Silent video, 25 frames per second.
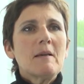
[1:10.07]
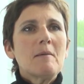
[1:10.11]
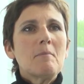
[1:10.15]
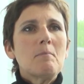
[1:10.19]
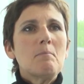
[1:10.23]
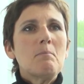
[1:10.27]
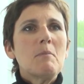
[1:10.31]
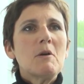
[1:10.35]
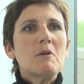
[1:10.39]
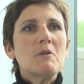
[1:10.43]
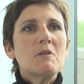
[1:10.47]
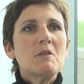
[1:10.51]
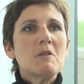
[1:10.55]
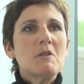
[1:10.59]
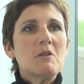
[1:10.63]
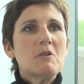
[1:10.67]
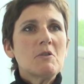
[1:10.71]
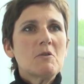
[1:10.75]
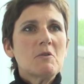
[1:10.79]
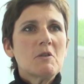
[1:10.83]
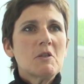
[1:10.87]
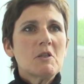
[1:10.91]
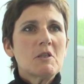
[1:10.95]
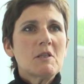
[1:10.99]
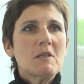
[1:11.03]
Most
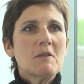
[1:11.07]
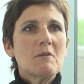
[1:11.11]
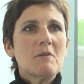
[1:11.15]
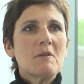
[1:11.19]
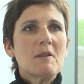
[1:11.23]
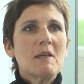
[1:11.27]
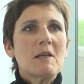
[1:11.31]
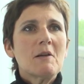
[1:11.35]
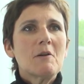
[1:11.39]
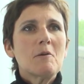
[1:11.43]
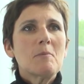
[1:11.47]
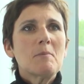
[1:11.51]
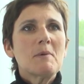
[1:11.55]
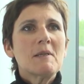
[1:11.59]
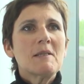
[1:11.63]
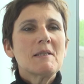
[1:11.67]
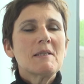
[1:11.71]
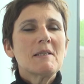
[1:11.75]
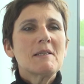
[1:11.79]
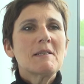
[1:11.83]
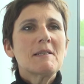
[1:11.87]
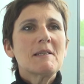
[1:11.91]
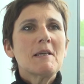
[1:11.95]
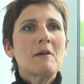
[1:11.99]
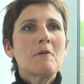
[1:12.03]
nutritional therapists
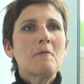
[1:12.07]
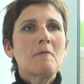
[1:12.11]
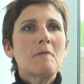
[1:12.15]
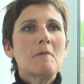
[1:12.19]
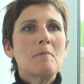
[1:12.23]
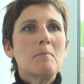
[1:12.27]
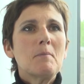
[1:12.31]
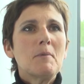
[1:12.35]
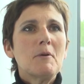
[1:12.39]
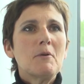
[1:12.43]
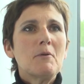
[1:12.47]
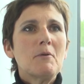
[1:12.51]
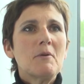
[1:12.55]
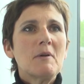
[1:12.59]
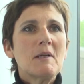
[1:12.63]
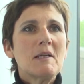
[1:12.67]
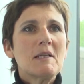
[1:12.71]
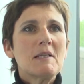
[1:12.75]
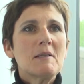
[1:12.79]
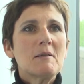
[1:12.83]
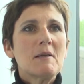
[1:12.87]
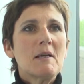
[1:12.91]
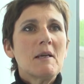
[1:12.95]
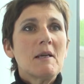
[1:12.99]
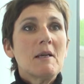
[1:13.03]
are
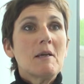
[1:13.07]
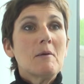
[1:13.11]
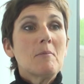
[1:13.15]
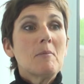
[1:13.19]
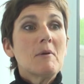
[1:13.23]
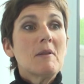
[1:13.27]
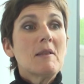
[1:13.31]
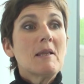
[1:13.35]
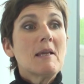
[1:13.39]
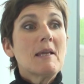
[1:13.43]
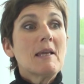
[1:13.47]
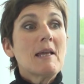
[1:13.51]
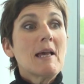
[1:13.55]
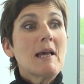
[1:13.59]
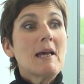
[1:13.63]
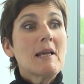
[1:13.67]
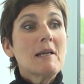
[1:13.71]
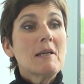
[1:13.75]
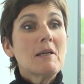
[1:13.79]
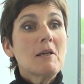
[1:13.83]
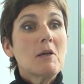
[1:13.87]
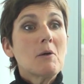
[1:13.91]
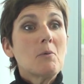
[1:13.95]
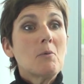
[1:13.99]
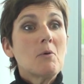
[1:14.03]
self-employed, but they can
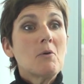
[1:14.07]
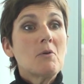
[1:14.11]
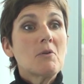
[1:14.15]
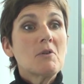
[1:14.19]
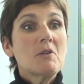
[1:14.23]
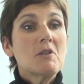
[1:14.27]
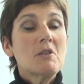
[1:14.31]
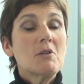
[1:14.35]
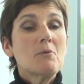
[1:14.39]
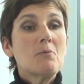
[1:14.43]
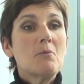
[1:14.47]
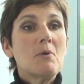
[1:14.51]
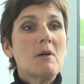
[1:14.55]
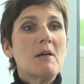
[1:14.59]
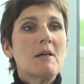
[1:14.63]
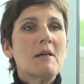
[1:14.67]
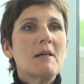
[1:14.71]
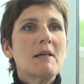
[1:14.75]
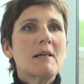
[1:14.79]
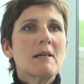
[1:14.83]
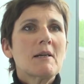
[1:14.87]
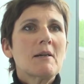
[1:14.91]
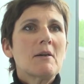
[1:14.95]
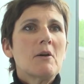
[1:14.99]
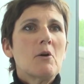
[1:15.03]
go on to
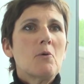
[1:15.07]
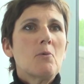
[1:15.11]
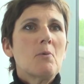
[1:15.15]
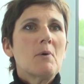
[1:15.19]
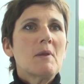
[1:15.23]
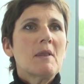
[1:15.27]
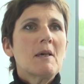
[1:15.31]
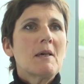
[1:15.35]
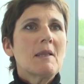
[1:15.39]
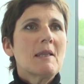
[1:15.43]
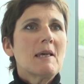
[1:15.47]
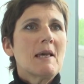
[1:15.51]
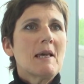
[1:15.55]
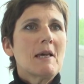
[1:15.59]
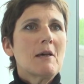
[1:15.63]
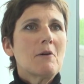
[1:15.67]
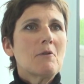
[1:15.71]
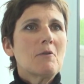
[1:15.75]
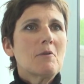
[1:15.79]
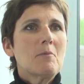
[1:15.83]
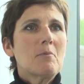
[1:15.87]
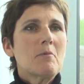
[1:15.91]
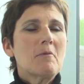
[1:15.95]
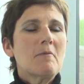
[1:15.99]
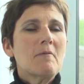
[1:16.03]
work with other health
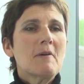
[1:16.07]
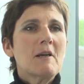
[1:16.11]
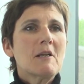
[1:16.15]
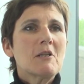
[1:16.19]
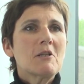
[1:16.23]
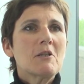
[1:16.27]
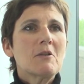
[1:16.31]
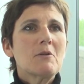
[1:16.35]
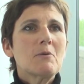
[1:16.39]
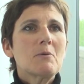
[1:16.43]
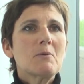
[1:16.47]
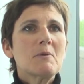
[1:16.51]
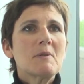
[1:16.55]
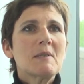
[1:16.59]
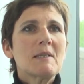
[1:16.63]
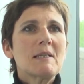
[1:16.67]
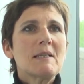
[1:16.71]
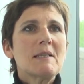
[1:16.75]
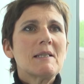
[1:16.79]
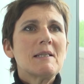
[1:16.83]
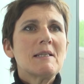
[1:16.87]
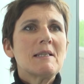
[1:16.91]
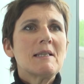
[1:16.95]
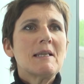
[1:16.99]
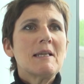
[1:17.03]
professionals
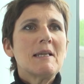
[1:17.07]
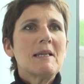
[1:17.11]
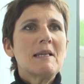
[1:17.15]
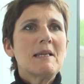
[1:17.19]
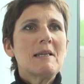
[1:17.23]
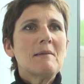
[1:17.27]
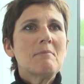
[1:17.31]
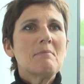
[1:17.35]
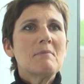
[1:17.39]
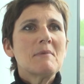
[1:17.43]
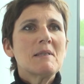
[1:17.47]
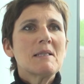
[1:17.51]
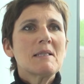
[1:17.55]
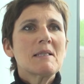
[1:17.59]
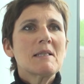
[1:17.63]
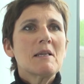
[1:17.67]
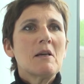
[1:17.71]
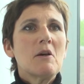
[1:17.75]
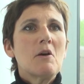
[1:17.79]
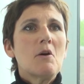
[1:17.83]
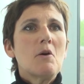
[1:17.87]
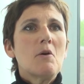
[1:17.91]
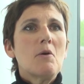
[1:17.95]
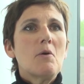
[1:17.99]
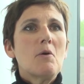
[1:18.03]
in teams,
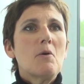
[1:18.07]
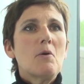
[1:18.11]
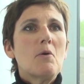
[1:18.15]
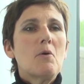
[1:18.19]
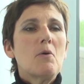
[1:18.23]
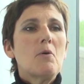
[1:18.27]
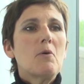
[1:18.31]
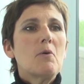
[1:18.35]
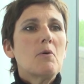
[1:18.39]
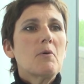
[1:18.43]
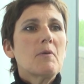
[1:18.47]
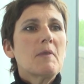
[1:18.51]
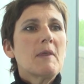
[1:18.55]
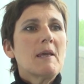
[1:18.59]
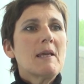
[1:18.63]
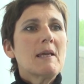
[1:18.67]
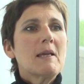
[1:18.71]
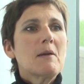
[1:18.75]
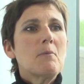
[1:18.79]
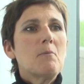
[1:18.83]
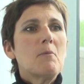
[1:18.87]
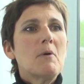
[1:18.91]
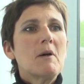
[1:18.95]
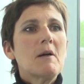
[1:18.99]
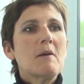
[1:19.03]
or they
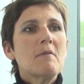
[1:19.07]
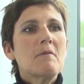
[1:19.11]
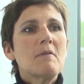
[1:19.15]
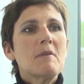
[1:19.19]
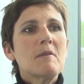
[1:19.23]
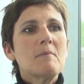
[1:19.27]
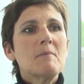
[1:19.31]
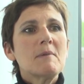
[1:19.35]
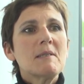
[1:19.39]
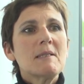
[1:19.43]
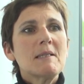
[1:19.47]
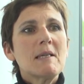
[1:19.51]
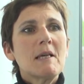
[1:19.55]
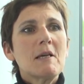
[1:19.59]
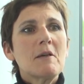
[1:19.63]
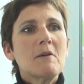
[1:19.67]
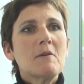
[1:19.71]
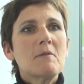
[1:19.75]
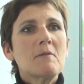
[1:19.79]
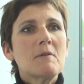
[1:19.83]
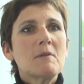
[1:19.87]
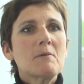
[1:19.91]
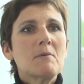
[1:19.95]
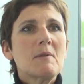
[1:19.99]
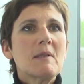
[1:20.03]
can work for
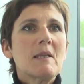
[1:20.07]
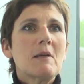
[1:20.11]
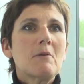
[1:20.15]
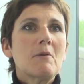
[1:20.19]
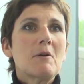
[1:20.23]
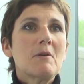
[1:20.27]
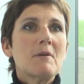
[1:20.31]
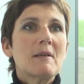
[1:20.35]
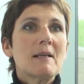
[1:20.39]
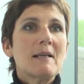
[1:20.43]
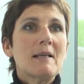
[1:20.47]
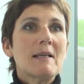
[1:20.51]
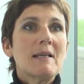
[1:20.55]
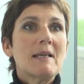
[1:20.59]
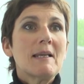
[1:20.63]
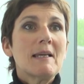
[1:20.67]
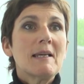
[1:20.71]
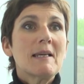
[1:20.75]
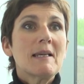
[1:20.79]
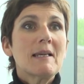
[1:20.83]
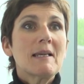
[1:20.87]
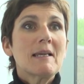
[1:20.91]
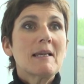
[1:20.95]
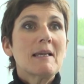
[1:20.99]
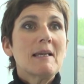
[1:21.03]
themselves in their own
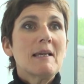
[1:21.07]
clinic.